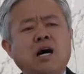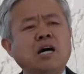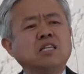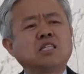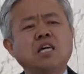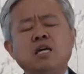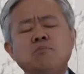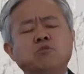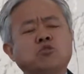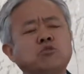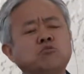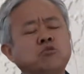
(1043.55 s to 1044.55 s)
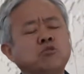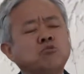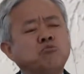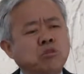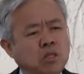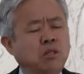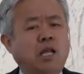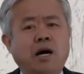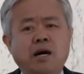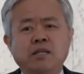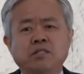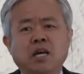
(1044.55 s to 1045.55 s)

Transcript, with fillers: I came to realize